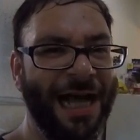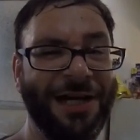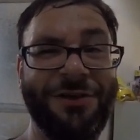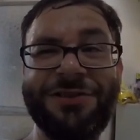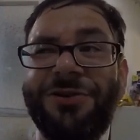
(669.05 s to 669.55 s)

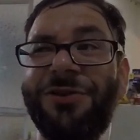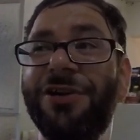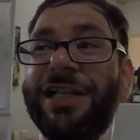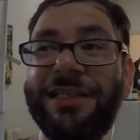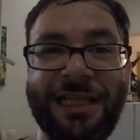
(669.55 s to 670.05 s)
I know it's still
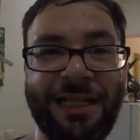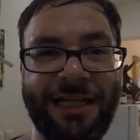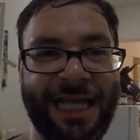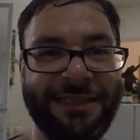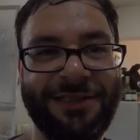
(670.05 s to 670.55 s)
early, the
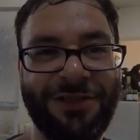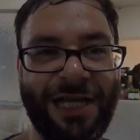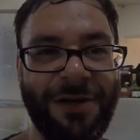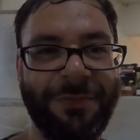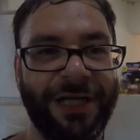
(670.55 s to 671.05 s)
light's still out,